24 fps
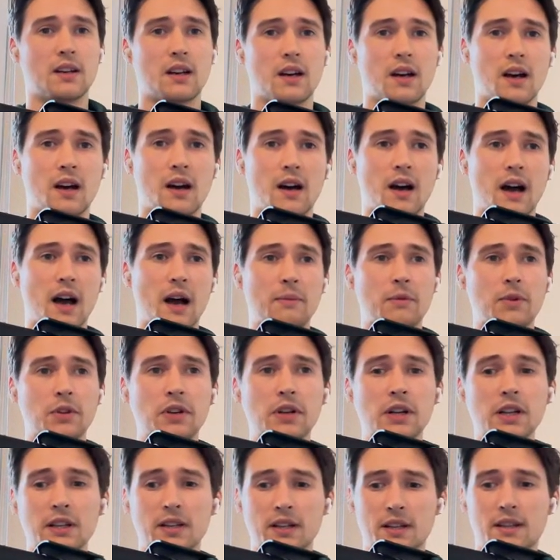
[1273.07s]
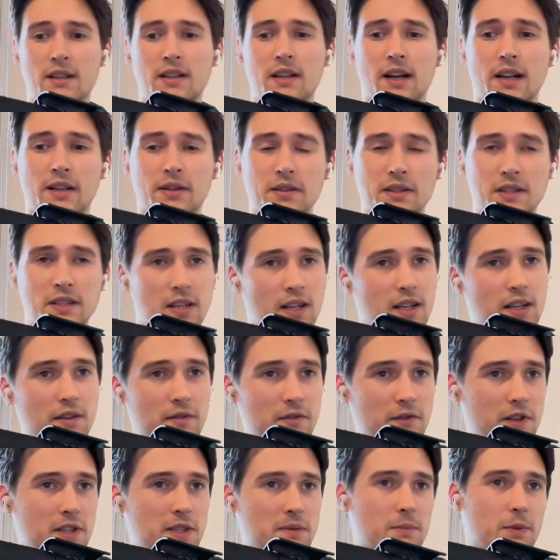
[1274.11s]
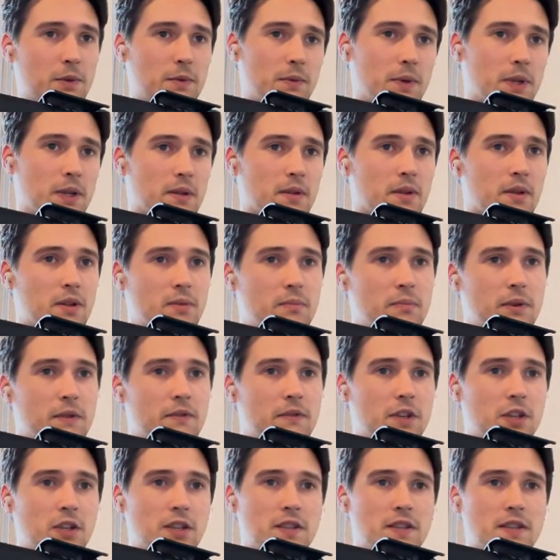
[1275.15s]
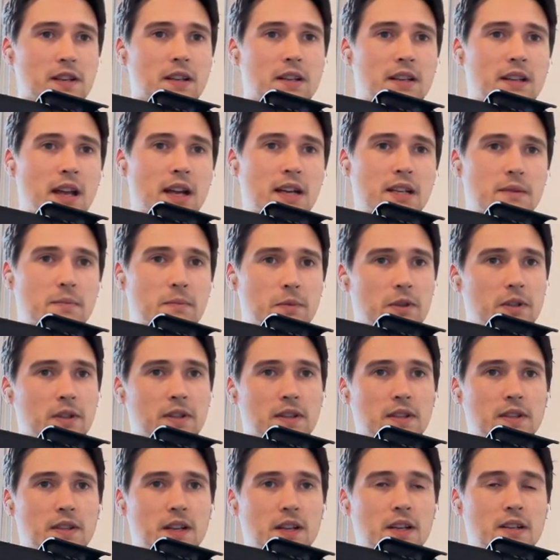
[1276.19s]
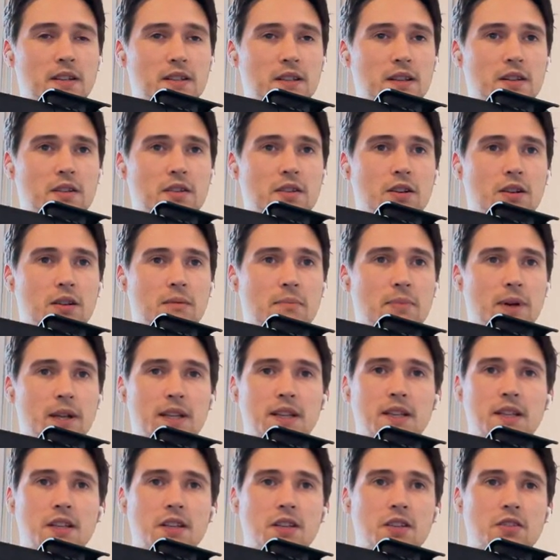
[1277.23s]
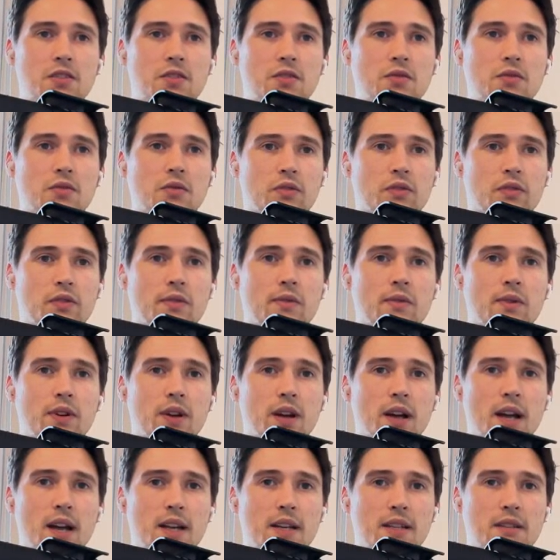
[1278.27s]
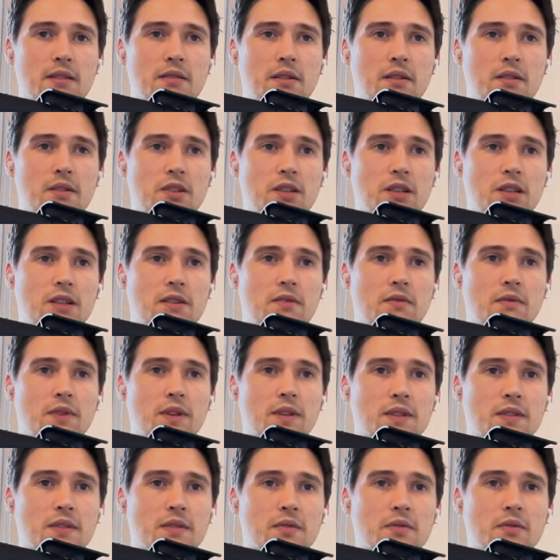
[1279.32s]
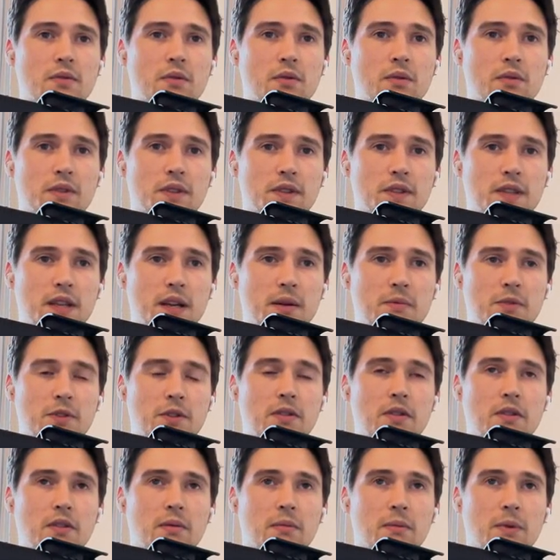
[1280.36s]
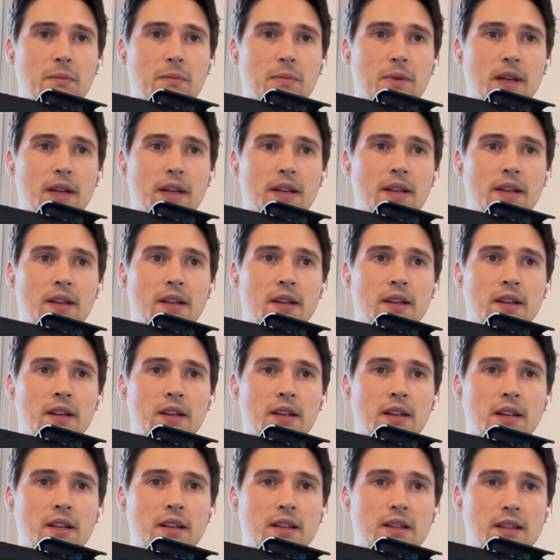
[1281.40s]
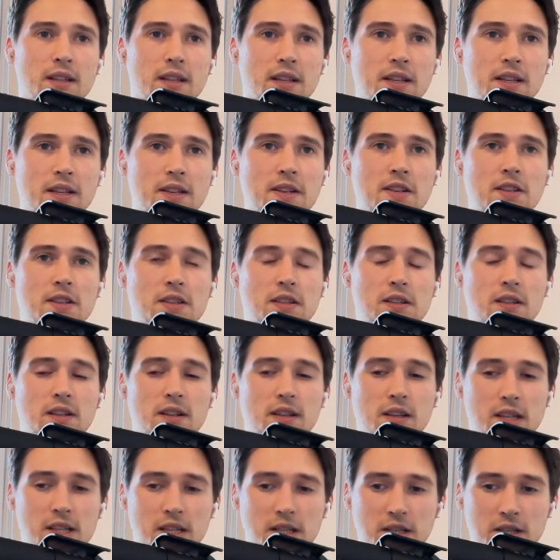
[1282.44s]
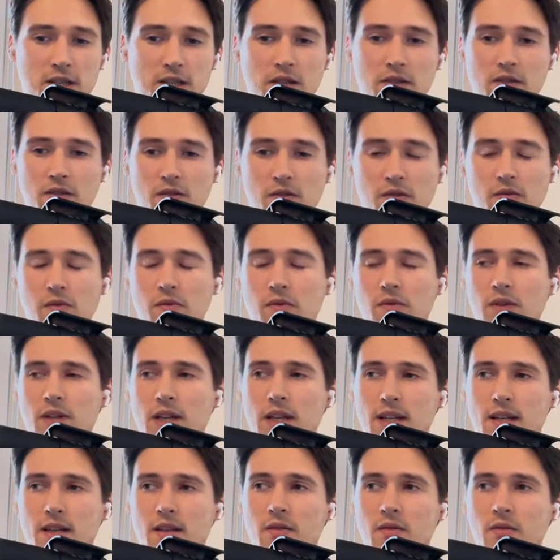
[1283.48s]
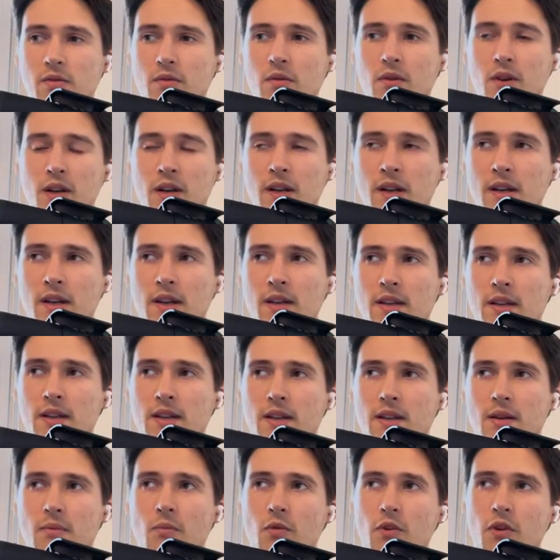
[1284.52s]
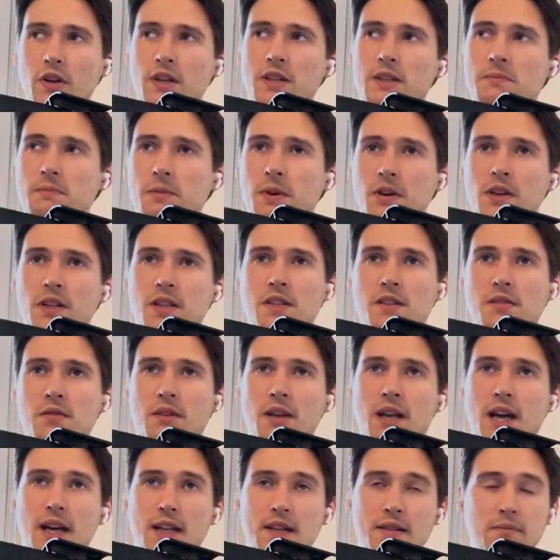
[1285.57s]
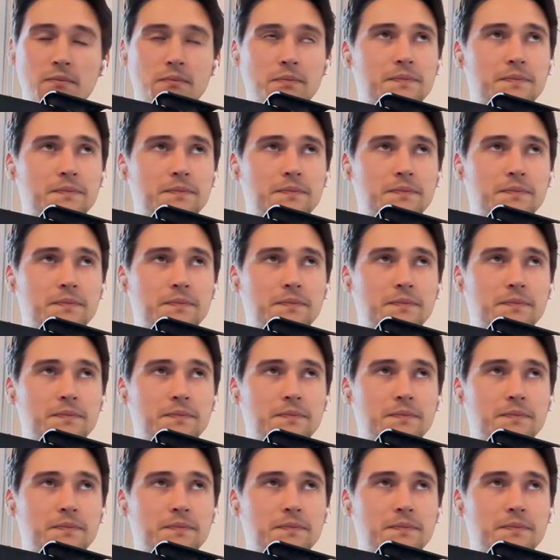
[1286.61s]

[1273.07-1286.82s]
Uh, I'm not really. I don't see a difference between proficiency and expert in this case, actually. But this is true. No longer has to consciously reason through all the steps to determine plan. This is this is true. Like you, the more experience you get,